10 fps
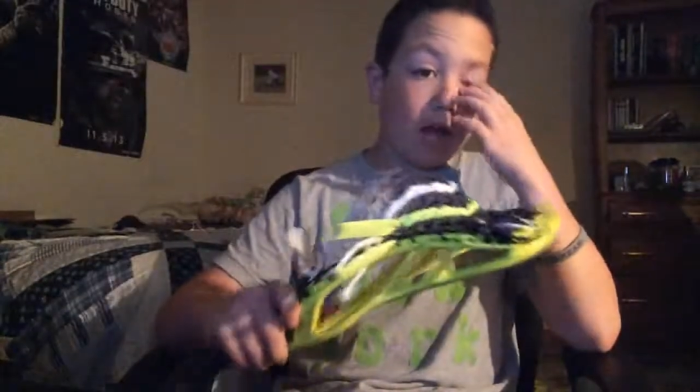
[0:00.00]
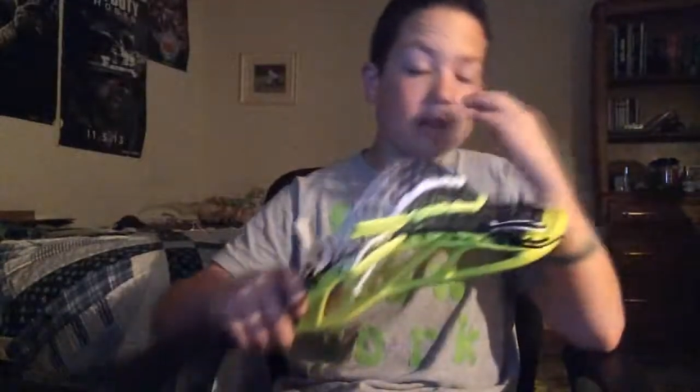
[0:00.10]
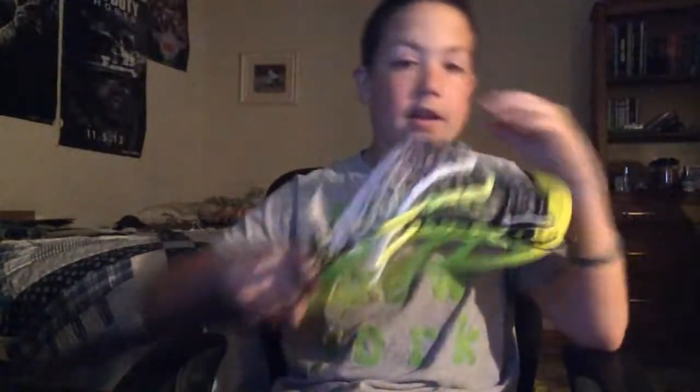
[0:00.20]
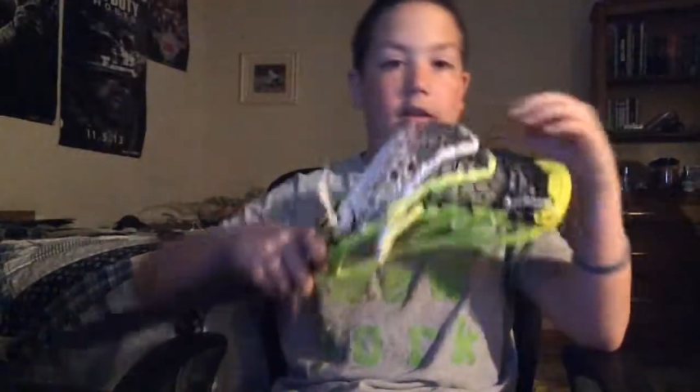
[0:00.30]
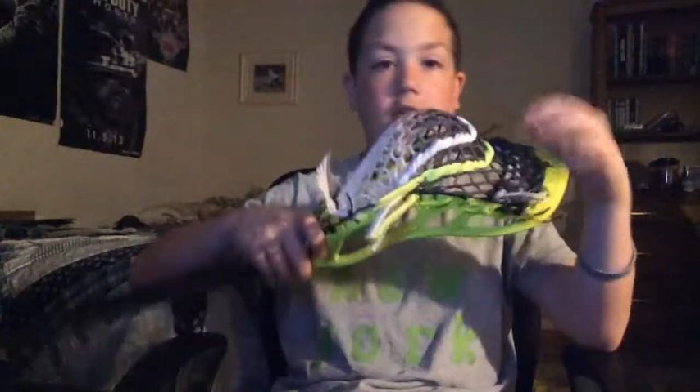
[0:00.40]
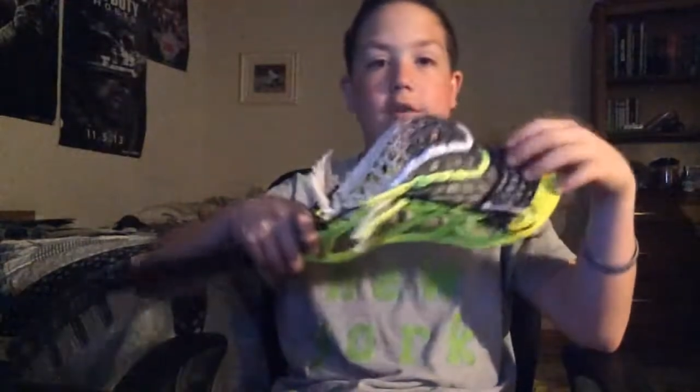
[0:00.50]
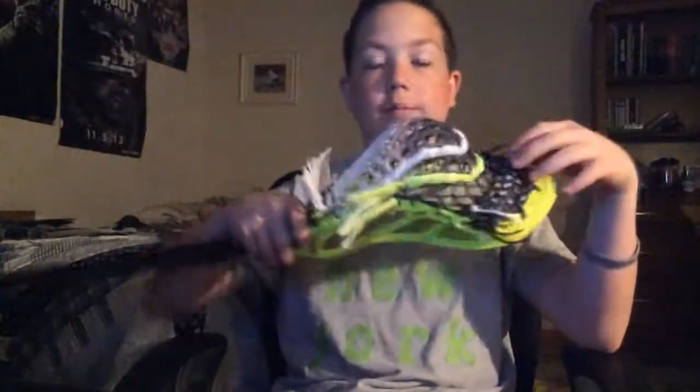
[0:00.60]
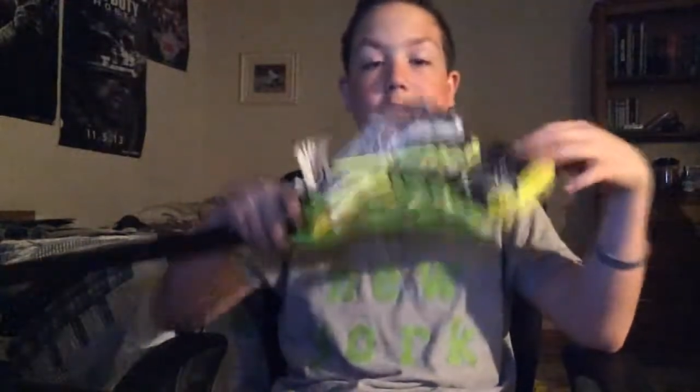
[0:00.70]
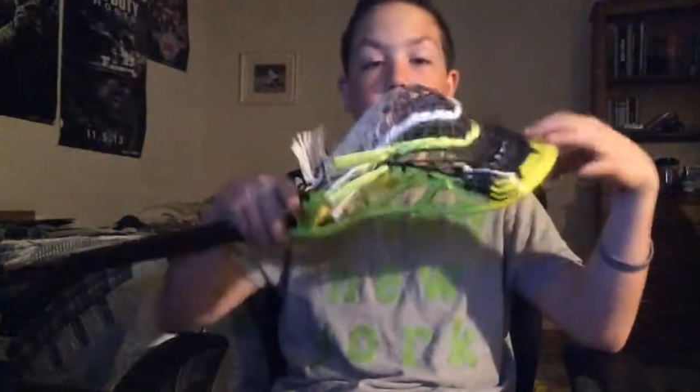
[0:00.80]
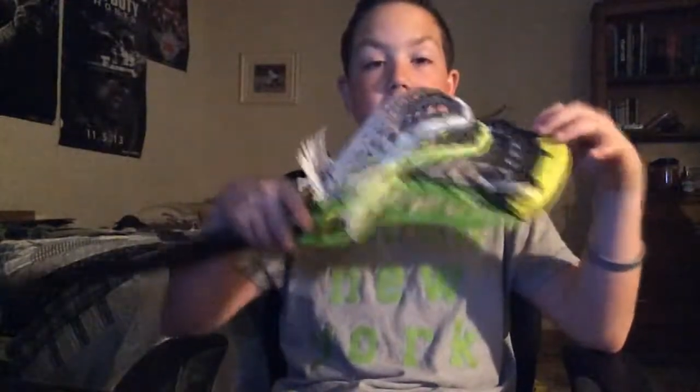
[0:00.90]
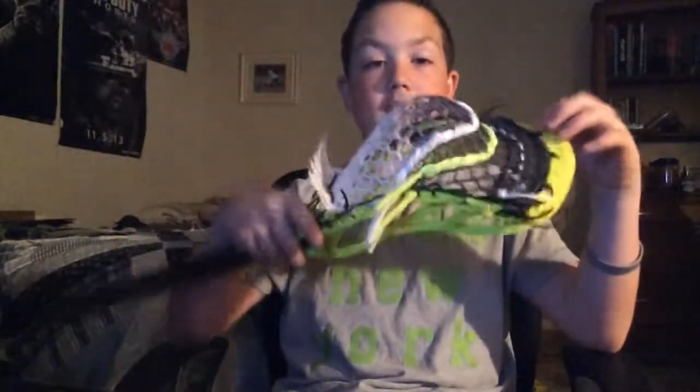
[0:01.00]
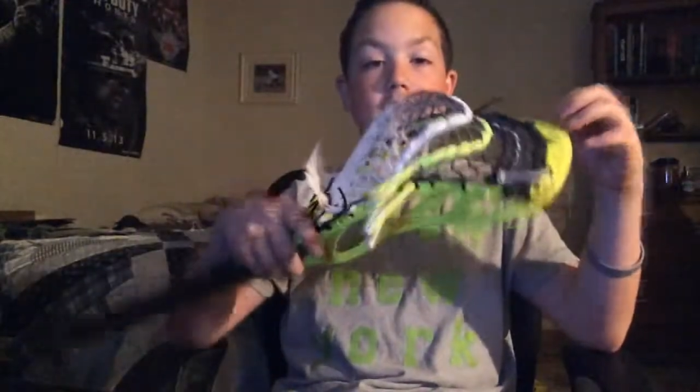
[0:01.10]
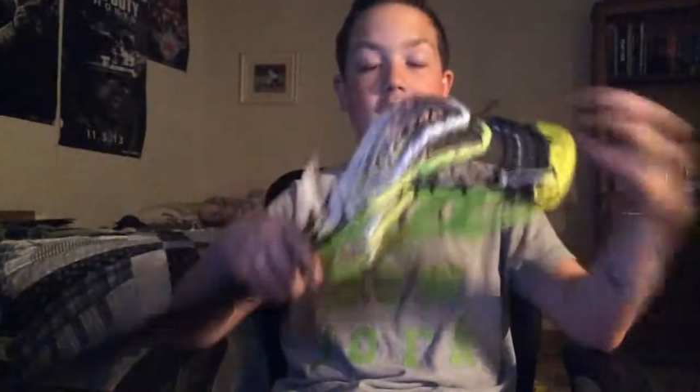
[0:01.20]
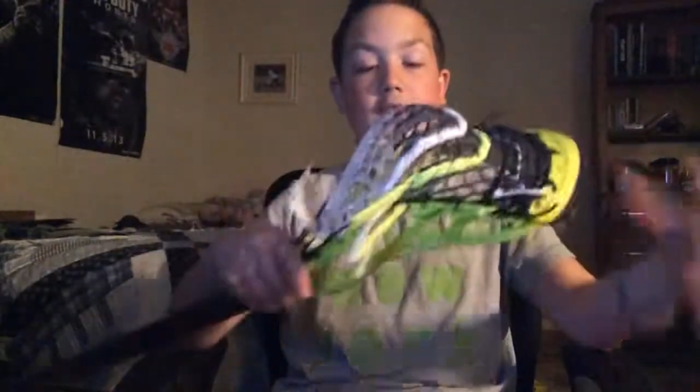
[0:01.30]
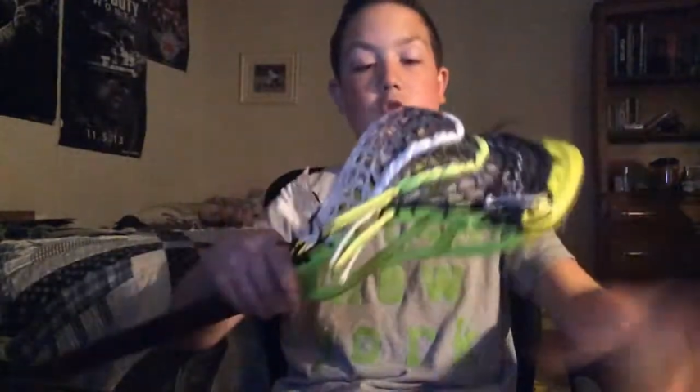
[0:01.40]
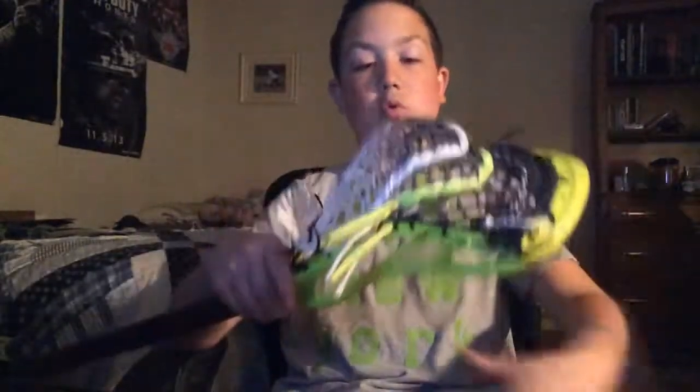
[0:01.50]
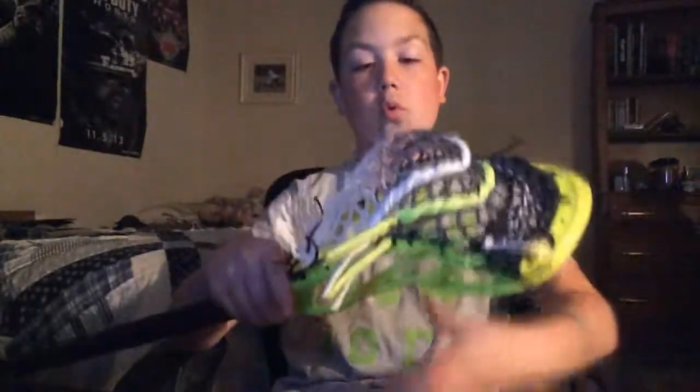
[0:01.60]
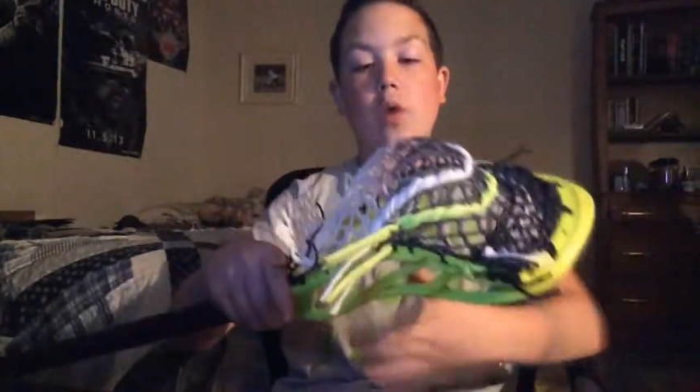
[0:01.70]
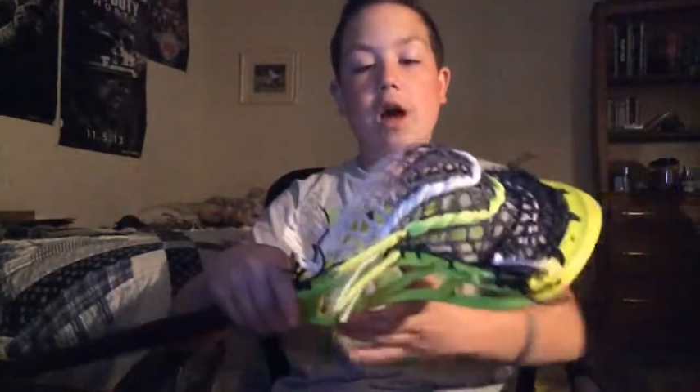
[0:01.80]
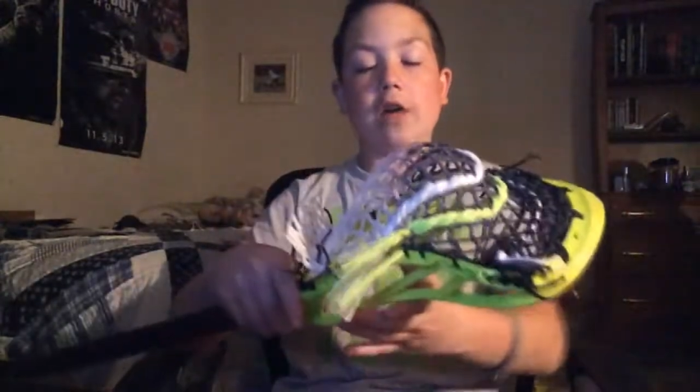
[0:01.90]
I tell them it's gonna take you
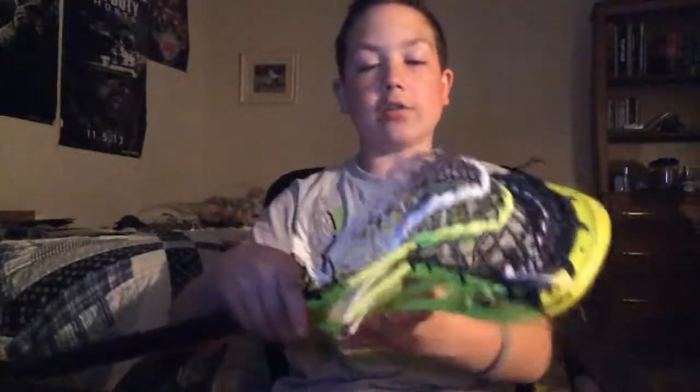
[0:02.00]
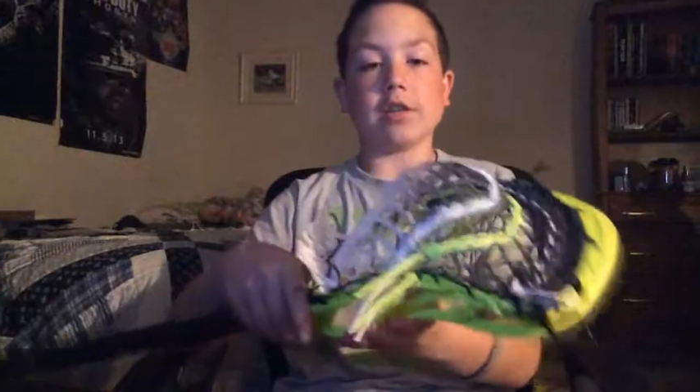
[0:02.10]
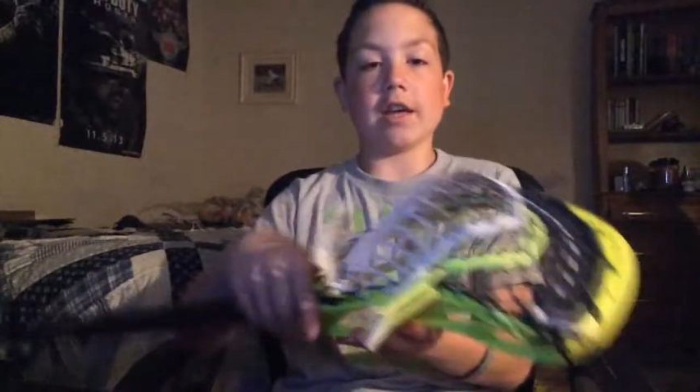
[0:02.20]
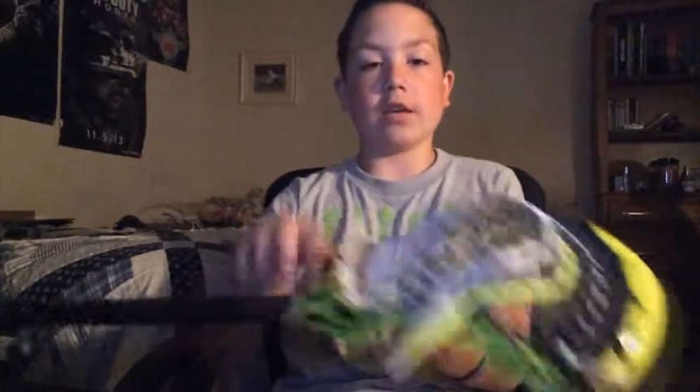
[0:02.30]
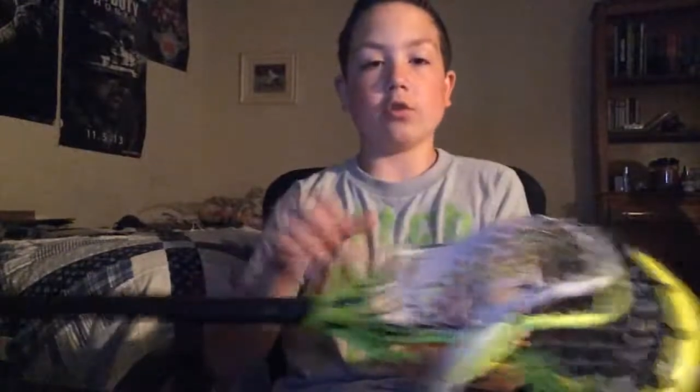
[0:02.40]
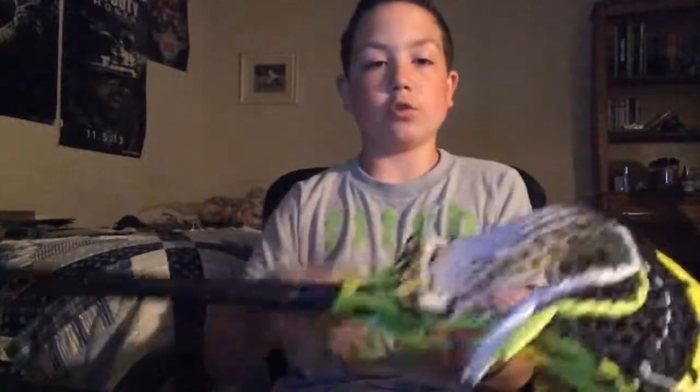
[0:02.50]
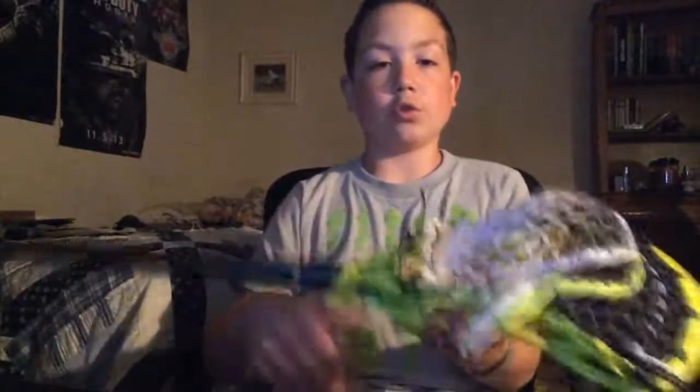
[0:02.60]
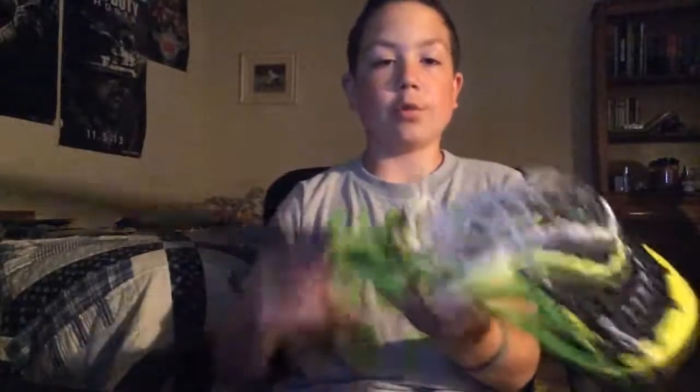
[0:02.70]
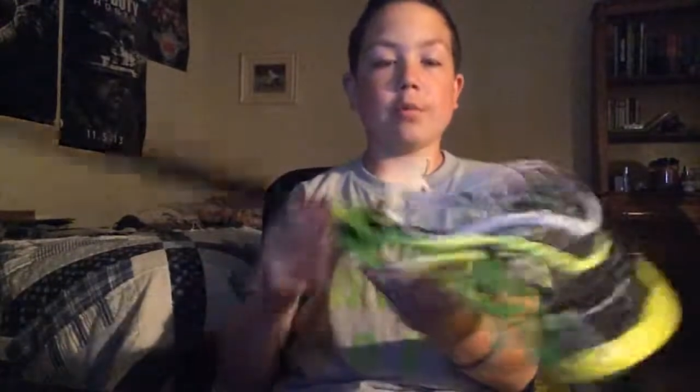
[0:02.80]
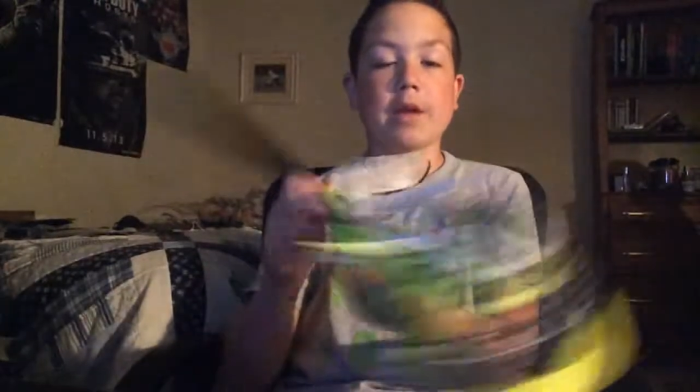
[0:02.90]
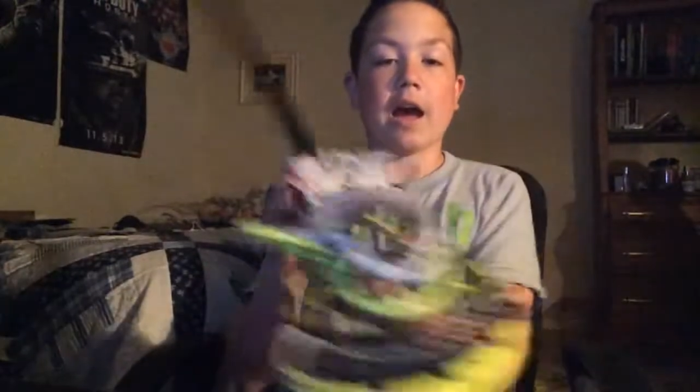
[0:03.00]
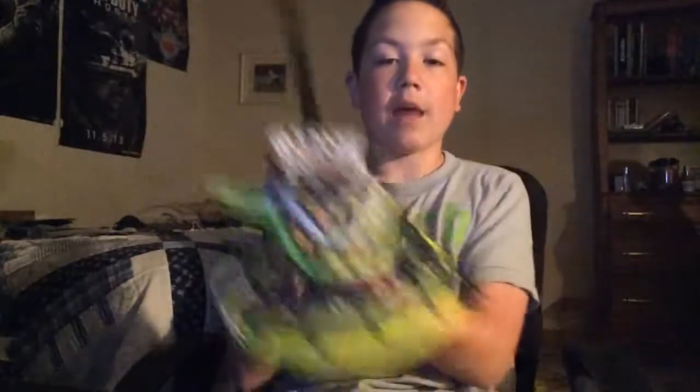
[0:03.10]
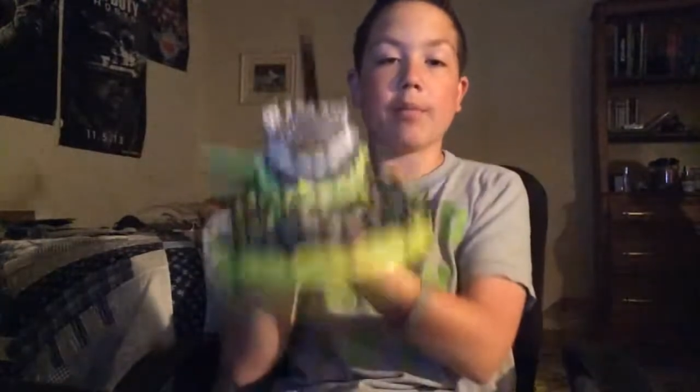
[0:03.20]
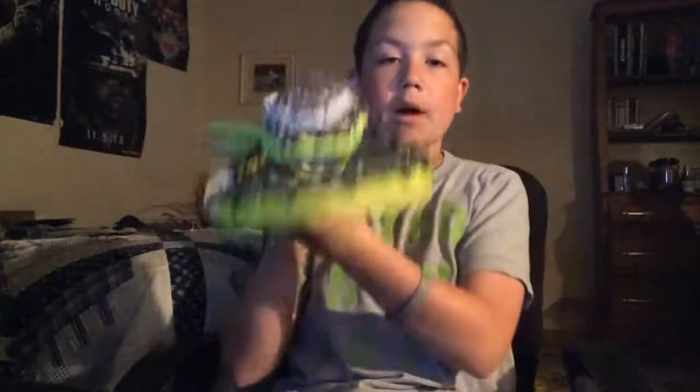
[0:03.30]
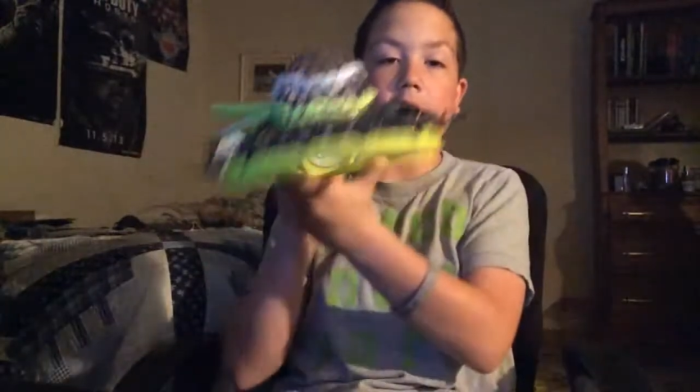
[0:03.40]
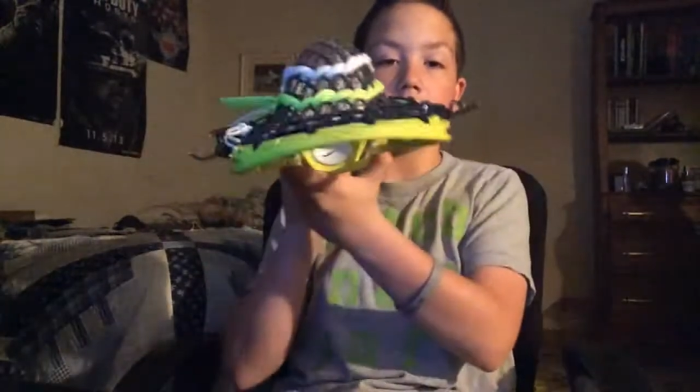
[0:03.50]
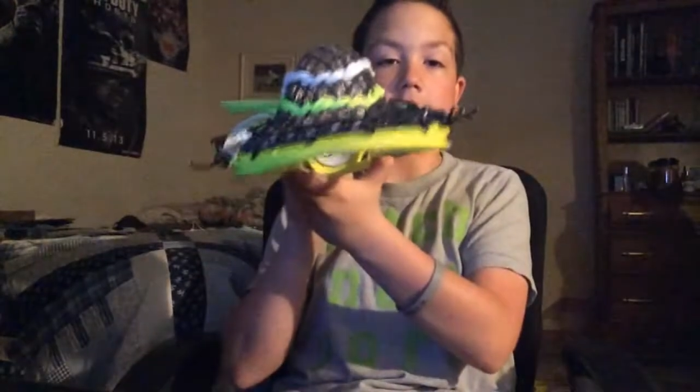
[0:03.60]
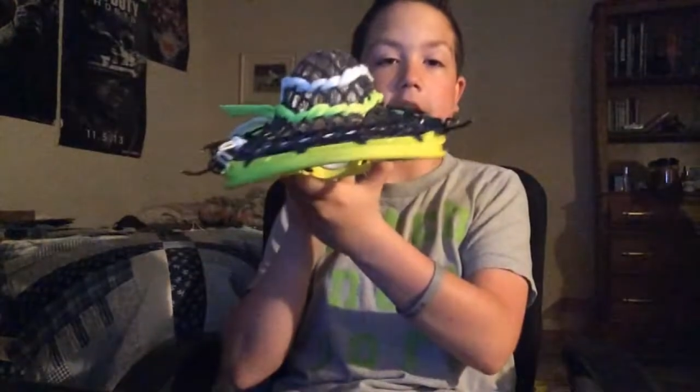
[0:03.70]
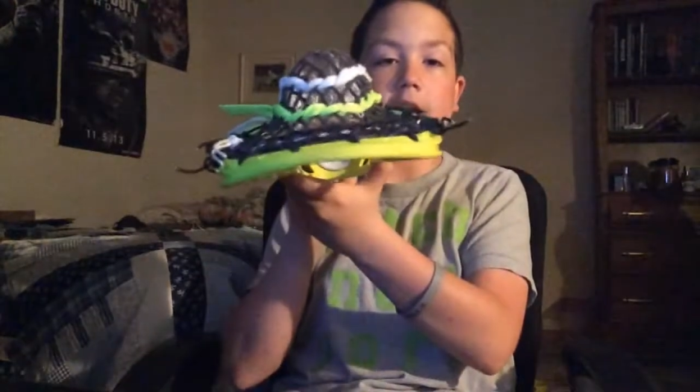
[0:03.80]
a while to get used to a mid-high pocket.